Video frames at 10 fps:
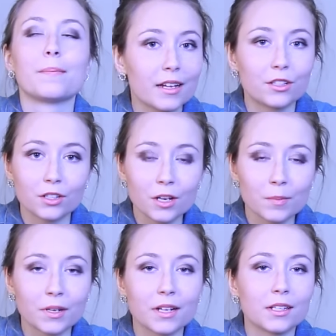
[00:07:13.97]
It's
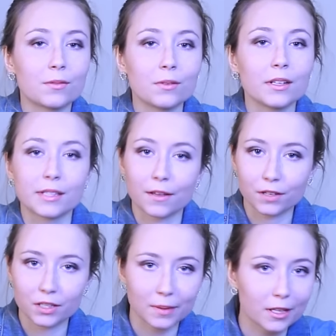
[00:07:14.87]
good because it's really
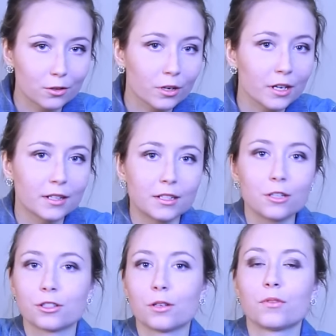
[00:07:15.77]
self-explanatory. The
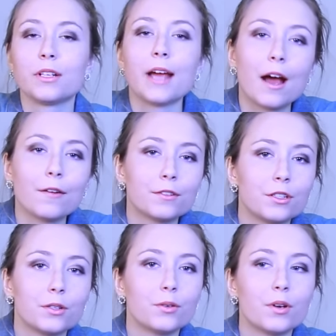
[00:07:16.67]
teachers don't really have
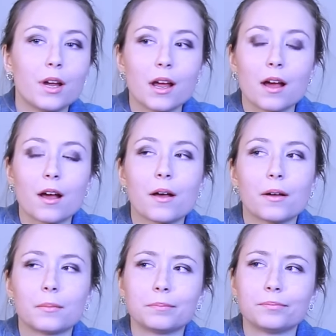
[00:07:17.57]
to
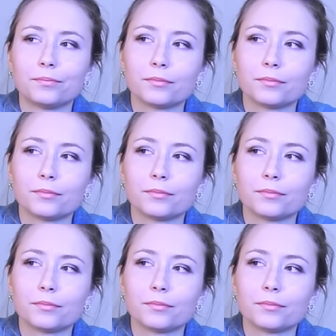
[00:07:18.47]
kind